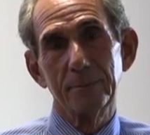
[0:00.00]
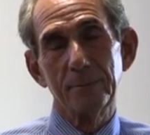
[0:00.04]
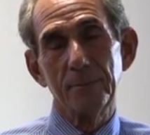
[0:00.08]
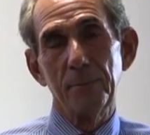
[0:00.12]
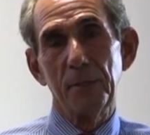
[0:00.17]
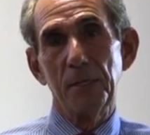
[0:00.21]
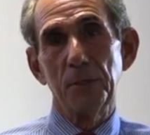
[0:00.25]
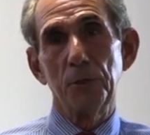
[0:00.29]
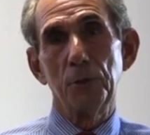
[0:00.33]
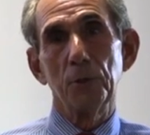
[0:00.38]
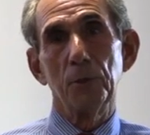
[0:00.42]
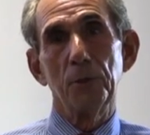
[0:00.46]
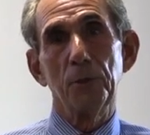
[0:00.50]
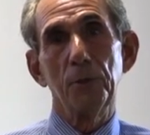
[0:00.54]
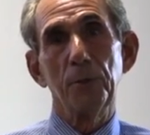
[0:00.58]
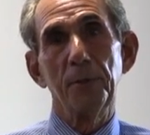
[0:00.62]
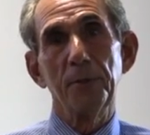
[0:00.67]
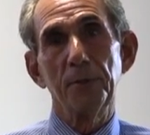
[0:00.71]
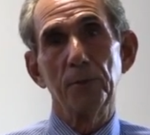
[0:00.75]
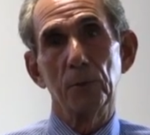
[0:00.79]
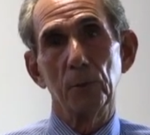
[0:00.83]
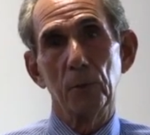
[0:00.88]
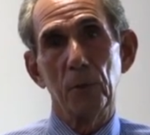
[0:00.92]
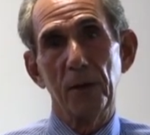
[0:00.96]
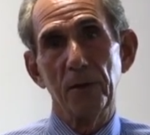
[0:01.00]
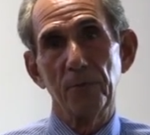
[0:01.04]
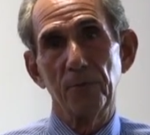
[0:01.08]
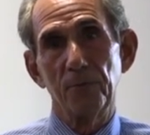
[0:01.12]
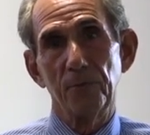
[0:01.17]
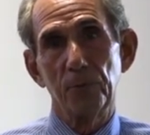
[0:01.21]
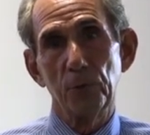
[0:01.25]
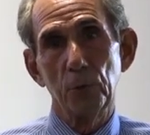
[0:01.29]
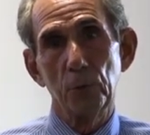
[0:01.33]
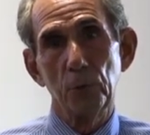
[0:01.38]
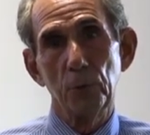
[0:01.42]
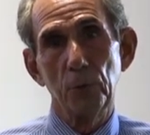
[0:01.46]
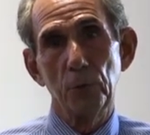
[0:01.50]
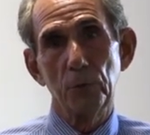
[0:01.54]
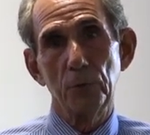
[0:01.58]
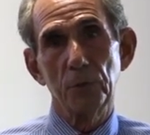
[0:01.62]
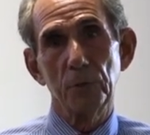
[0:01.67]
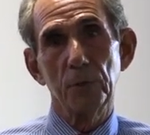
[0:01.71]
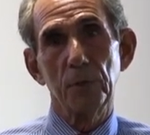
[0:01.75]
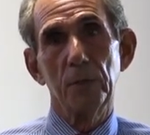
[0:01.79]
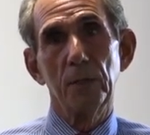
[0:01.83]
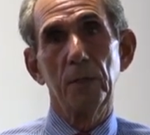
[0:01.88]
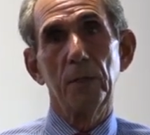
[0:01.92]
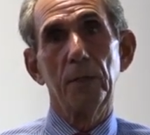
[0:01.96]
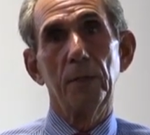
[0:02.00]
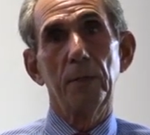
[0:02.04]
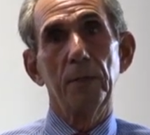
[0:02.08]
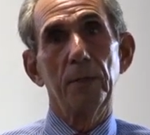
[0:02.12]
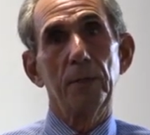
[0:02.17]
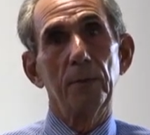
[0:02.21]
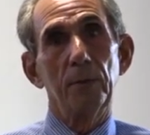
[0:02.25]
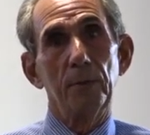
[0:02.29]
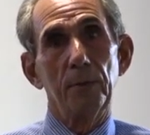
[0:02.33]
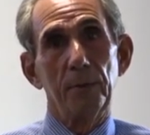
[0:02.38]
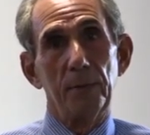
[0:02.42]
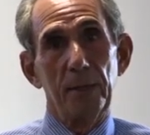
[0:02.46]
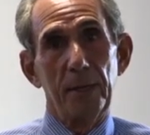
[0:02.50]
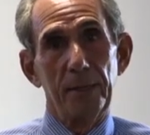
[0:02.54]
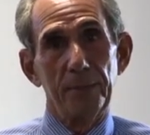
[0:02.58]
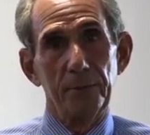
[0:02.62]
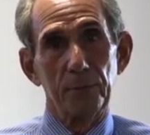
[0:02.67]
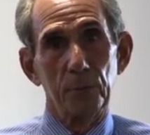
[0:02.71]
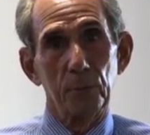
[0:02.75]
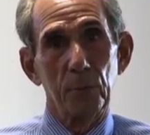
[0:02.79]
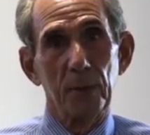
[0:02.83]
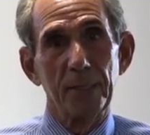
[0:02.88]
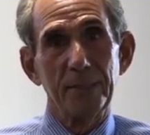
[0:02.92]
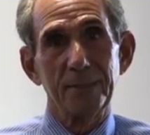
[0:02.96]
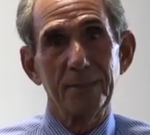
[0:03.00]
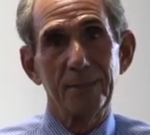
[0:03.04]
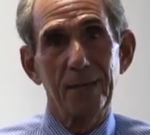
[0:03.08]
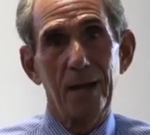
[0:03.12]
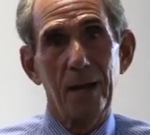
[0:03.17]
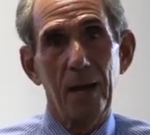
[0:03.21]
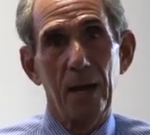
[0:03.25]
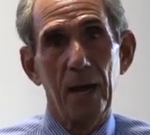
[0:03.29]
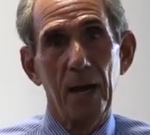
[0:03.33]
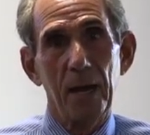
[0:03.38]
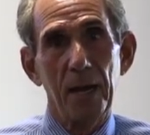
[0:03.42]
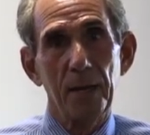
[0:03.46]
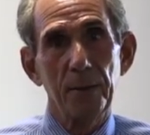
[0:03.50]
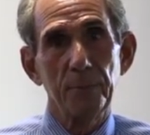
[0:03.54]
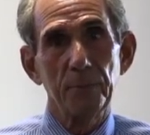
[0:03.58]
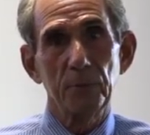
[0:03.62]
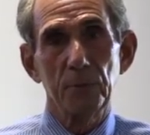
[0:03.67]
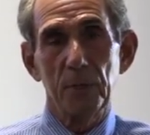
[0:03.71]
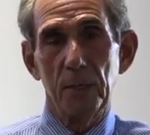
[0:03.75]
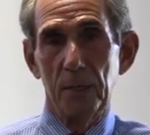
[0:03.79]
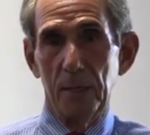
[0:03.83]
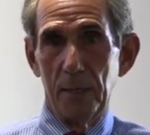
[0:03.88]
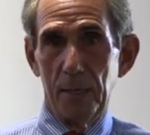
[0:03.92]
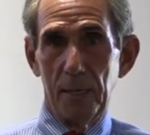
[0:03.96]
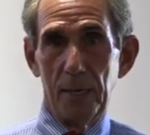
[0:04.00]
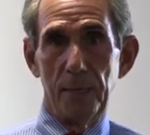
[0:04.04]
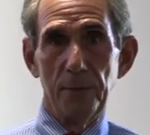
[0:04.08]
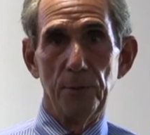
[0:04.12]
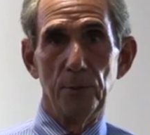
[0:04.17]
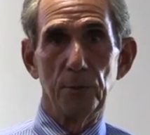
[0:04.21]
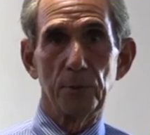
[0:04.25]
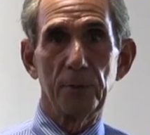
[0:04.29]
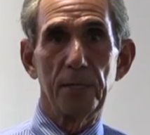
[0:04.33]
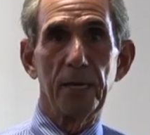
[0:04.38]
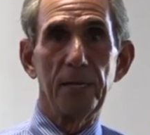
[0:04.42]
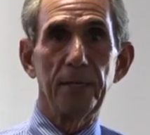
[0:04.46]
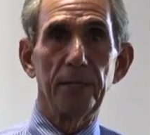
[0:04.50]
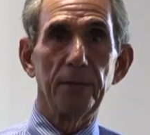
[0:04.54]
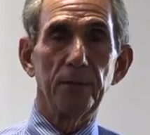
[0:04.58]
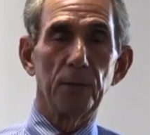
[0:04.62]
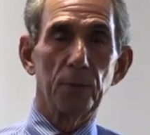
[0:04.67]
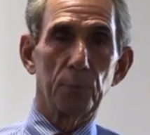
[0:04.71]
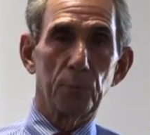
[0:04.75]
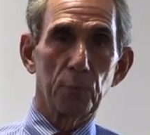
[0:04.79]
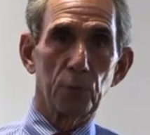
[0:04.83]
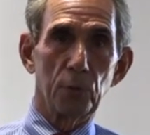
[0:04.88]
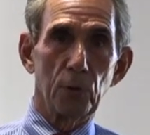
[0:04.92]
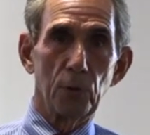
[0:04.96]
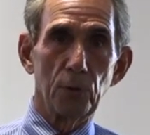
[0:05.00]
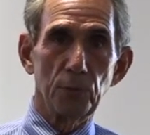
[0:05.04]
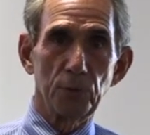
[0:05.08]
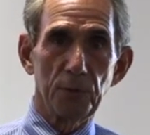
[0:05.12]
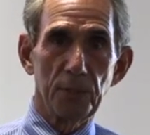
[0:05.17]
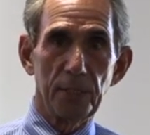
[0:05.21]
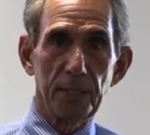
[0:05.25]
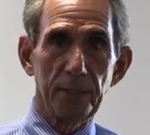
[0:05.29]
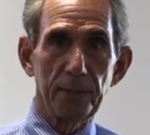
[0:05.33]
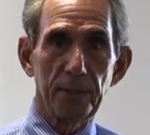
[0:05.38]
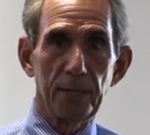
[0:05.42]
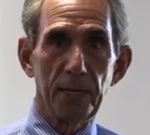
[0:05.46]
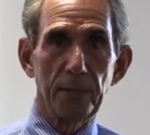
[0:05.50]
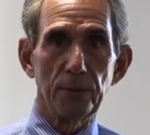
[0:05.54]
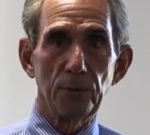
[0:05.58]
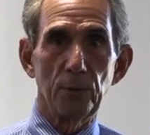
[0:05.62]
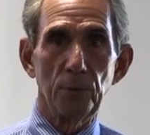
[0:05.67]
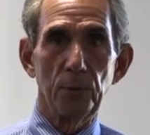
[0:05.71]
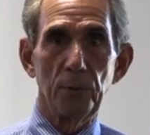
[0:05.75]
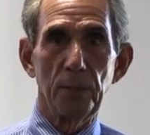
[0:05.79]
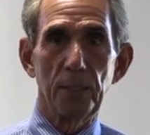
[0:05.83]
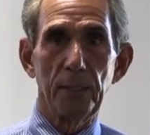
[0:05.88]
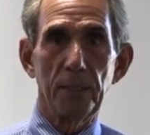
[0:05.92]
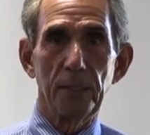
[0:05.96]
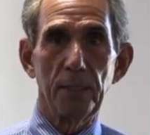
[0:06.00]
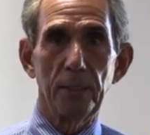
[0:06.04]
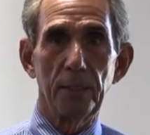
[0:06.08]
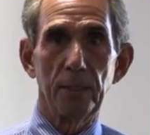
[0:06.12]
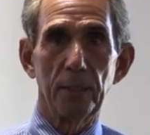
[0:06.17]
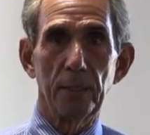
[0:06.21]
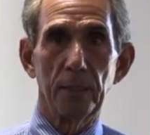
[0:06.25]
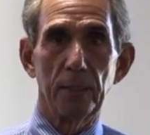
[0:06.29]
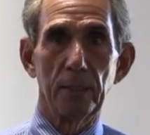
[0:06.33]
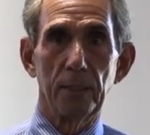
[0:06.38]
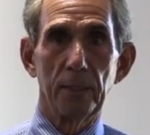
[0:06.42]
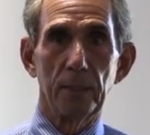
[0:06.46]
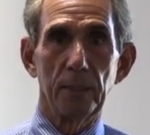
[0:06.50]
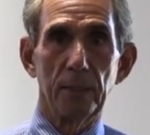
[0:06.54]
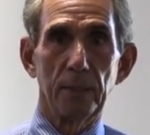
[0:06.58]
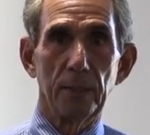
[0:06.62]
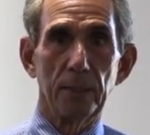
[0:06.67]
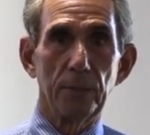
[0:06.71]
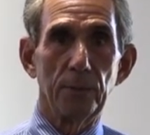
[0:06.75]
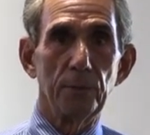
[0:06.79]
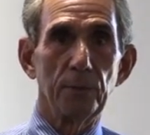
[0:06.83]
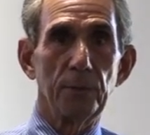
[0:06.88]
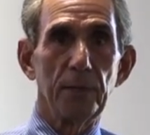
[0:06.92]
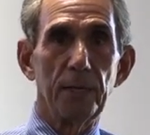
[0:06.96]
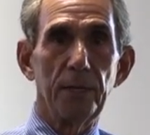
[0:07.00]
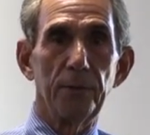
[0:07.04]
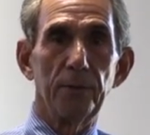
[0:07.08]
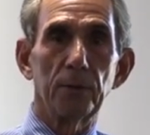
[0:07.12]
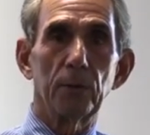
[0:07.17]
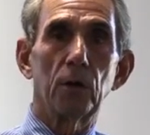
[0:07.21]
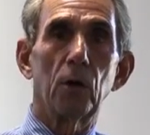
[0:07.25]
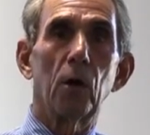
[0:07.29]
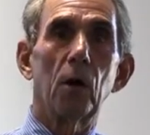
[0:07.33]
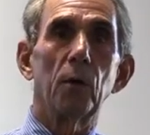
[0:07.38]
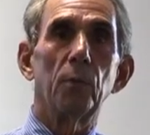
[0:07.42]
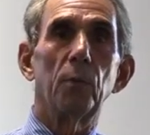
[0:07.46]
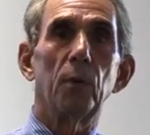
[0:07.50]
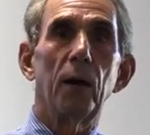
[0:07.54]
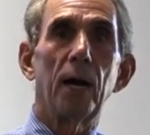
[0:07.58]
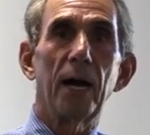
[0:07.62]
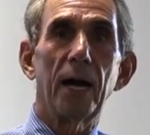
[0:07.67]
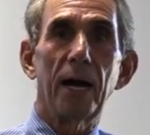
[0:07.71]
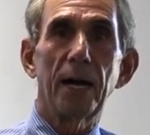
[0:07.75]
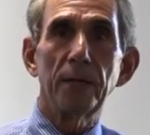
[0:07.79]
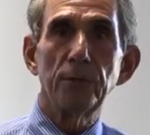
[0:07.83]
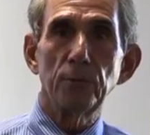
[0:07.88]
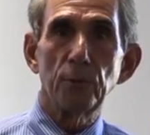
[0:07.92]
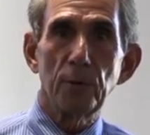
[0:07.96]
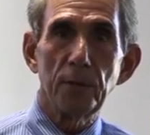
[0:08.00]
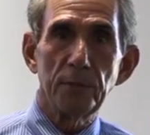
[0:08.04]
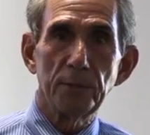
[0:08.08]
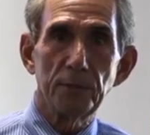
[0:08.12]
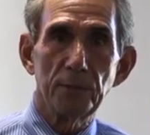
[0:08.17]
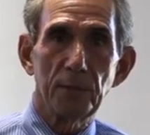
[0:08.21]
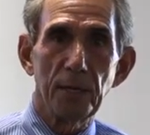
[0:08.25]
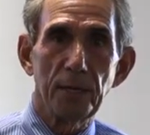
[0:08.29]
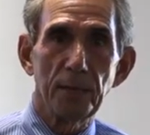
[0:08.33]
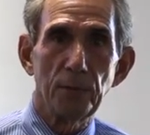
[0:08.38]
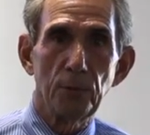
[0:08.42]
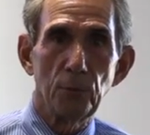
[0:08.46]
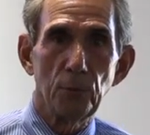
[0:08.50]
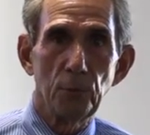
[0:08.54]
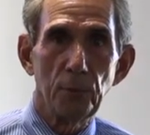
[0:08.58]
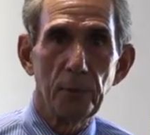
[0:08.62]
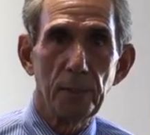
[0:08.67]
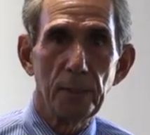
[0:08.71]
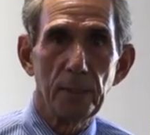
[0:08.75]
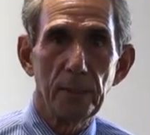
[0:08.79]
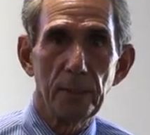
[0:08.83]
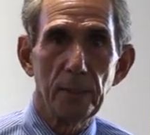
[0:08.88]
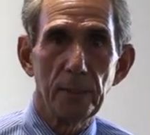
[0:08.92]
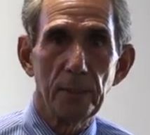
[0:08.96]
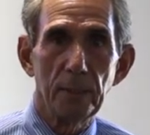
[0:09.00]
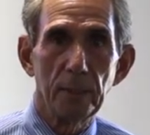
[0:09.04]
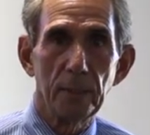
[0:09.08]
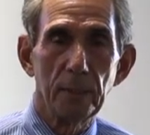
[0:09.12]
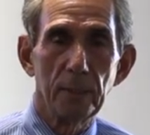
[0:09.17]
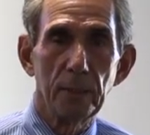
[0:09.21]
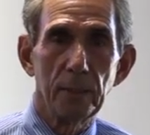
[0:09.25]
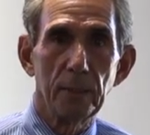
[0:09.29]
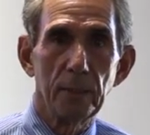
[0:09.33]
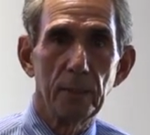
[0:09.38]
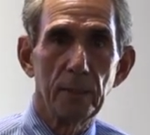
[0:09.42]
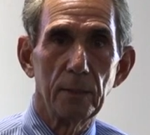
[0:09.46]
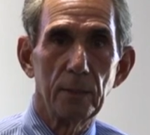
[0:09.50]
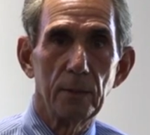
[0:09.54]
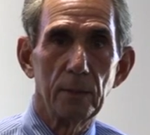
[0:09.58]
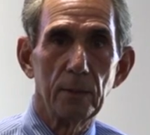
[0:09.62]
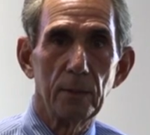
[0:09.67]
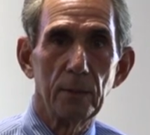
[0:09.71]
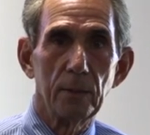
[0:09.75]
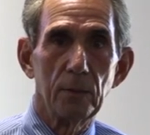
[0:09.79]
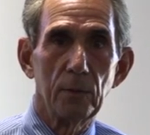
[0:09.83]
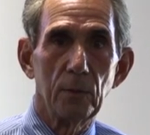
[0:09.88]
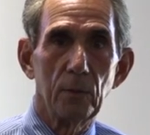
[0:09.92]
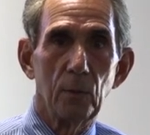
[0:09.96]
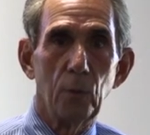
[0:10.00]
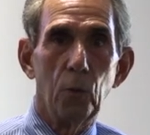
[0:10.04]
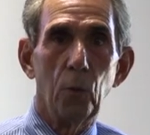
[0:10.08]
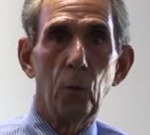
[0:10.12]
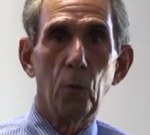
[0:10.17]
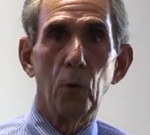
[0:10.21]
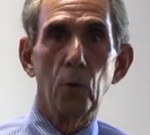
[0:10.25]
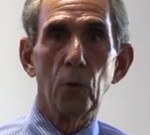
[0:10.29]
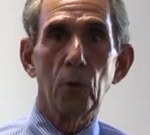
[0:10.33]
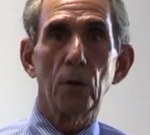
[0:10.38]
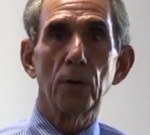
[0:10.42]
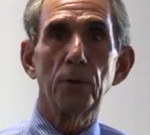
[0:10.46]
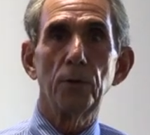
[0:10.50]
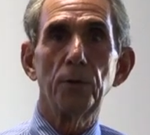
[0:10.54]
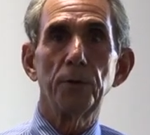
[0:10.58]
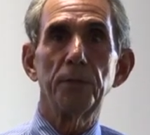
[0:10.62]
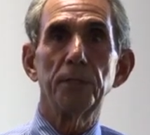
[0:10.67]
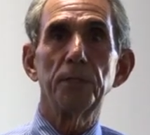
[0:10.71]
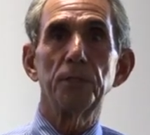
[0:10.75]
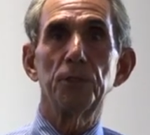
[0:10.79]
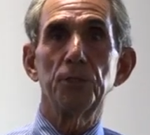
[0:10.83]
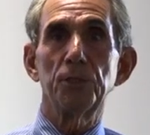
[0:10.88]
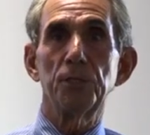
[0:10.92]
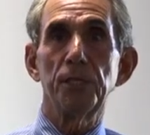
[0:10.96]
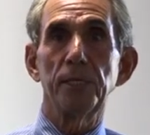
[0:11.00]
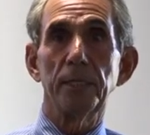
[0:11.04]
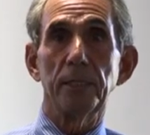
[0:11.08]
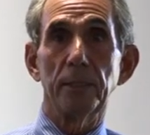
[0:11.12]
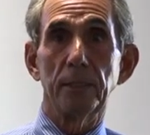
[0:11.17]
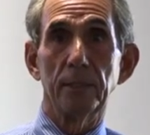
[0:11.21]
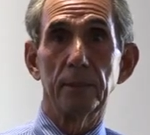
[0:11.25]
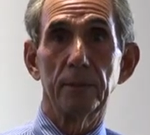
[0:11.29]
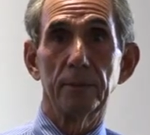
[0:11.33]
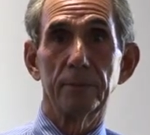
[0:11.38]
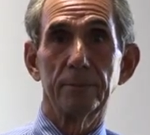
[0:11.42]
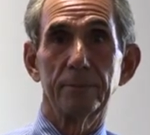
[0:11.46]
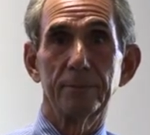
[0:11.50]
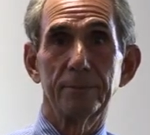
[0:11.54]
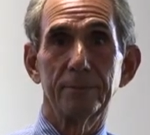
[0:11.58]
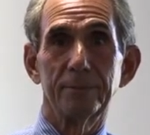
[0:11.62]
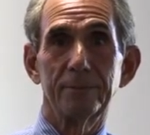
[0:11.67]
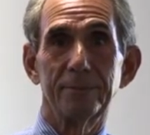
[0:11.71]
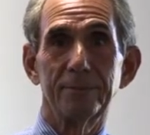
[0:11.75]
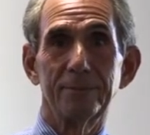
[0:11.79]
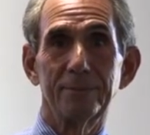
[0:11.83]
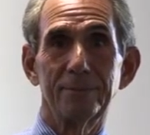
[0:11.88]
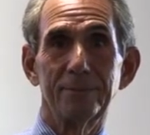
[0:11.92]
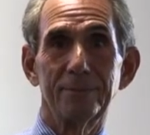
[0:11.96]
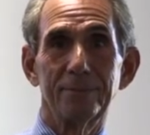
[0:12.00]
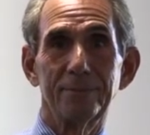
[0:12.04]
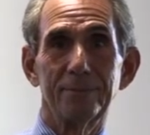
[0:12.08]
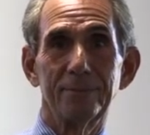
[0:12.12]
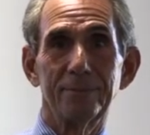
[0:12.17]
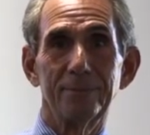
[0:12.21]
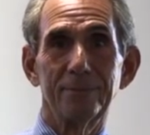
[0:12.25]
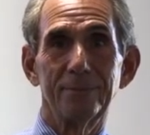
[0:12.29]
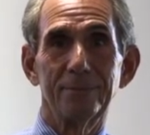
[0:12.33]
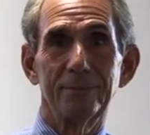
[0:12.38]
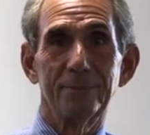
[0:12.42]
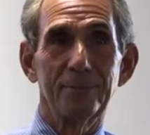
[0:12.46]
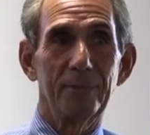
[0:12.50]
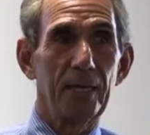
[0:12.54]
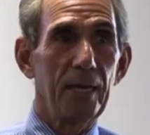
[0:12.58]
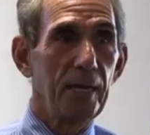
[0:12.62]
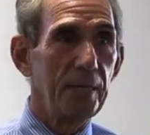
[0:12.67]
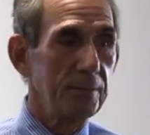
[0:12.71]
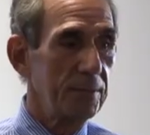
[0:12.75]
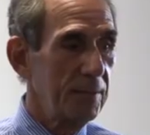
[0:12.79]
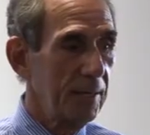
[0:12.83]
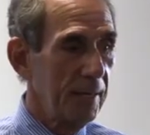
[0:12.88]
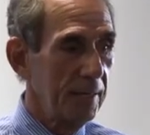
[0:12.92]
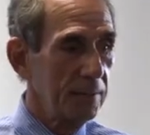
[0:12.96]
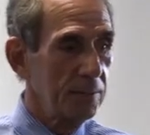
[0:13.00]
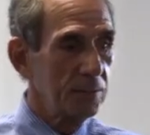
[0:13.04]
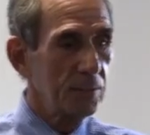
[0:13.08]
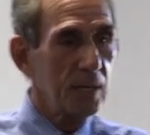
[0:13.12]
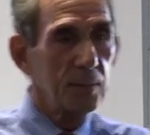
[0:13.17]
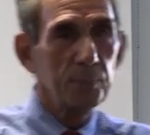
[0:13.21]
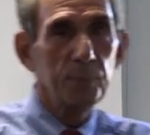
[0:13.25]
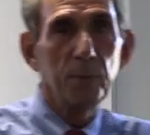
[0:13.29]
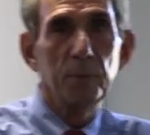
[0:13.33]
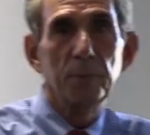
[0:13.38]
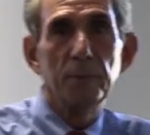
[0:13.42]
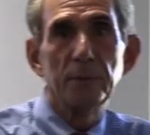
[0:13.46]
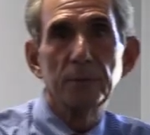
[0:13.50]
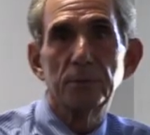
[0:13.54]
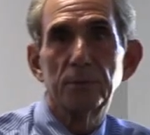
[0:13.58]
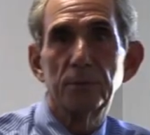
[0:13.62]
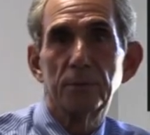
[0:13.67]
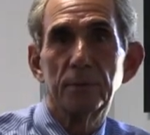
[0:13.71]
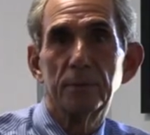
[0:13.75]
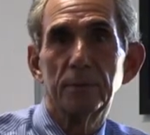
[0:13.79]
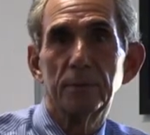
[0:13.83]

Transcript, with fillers: Make sure you eat the right foods at the right times, and you're getting the protein that you need, you're getting the carbohydrates that you need, or you can cheat and take supplements.